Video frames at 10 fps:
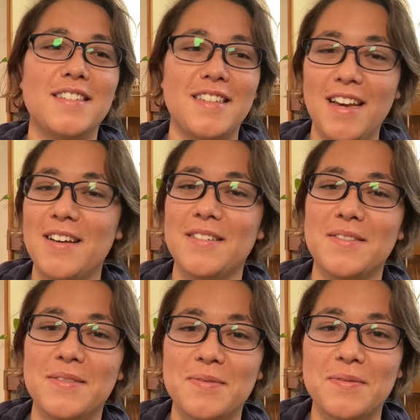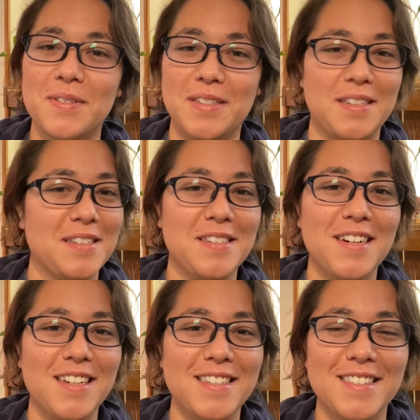yeah, let's get
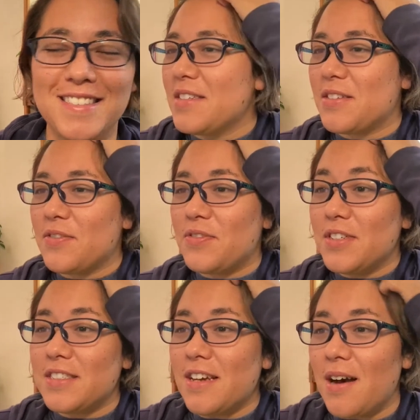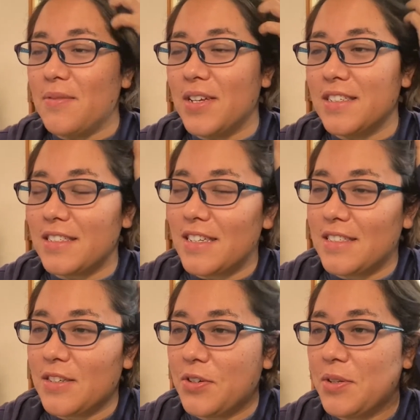started. So the first comment
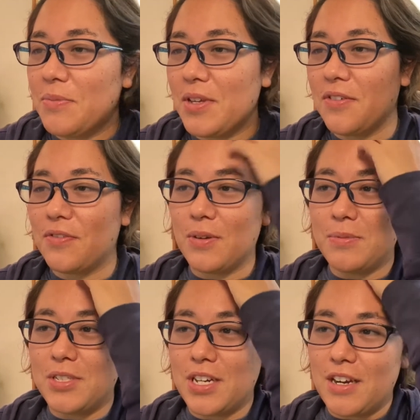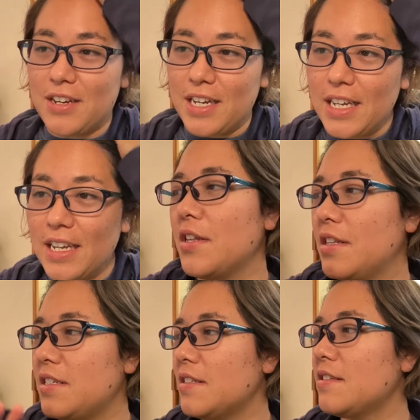is going to be from Jerry.
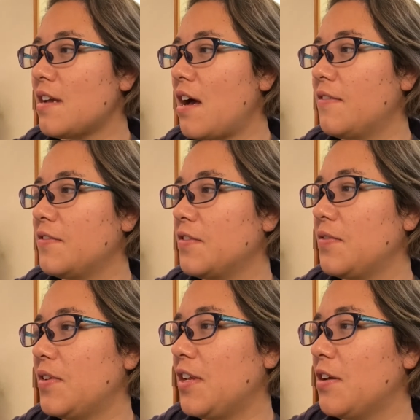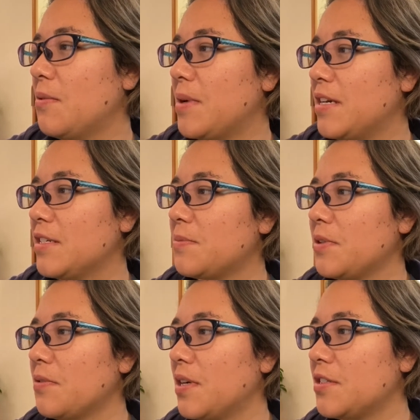This is off of the video, My
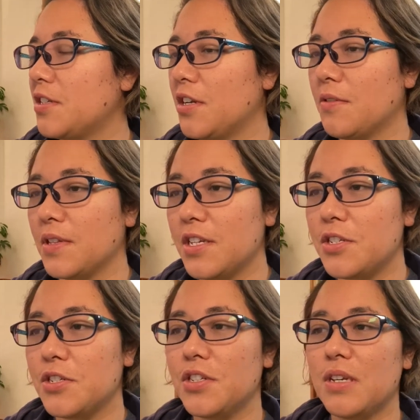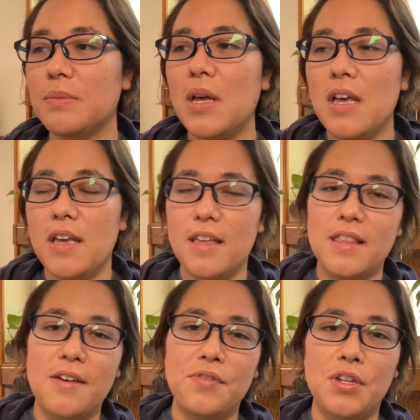Husband Questioning Our Relationship. In
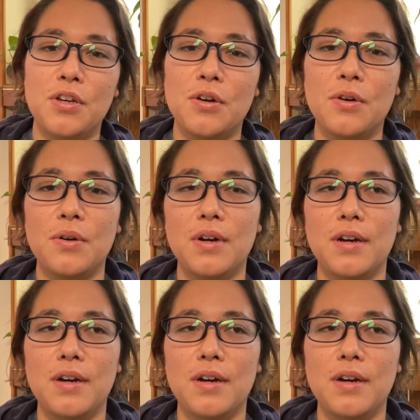that video,